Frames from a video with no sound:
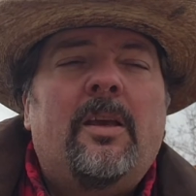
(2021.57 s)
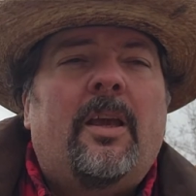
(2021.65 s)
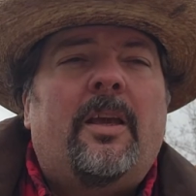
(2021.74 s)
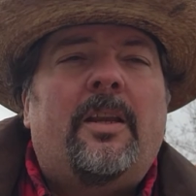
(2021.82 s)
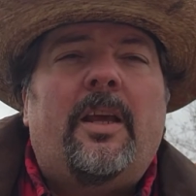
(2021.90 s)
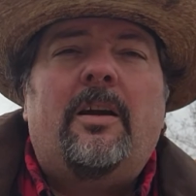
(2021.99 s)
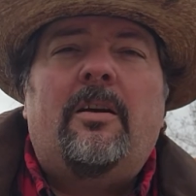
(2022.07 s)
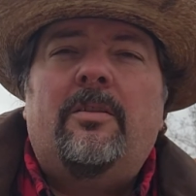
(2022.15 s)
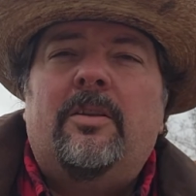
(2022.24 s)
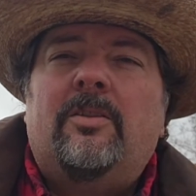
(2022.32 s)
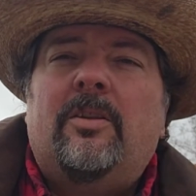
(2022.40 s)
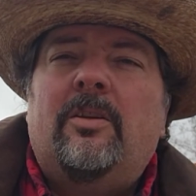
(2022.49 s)
And now all
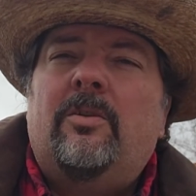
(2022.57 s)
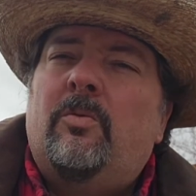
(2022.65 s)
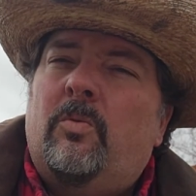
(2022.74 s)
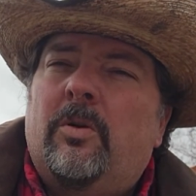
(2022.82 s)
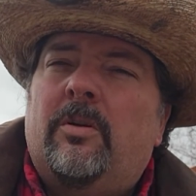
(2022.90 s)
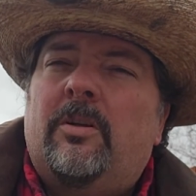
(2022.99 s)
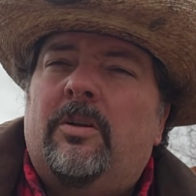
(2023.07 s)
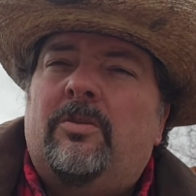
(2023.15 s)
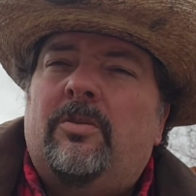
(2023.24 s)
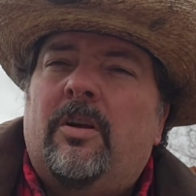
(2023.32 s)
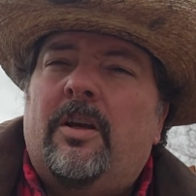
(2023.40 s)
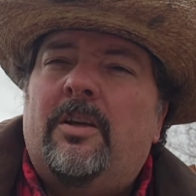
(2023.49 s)
of a sudden we're going to
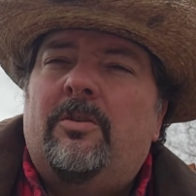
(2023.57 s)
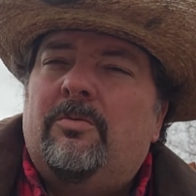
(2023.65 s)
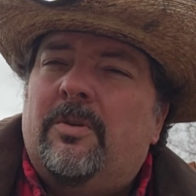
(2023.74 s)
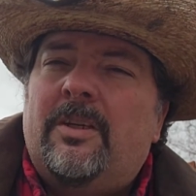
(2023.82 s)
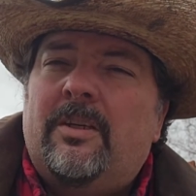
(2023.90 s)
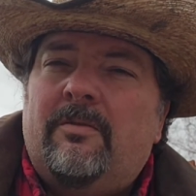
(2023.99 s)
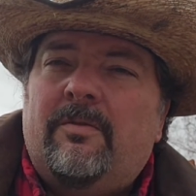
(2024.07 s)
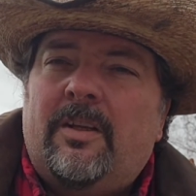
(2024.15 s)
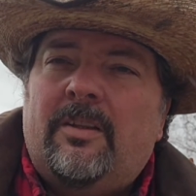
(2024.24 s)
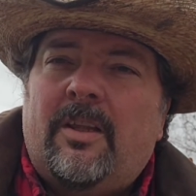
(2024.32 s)
try and reinvent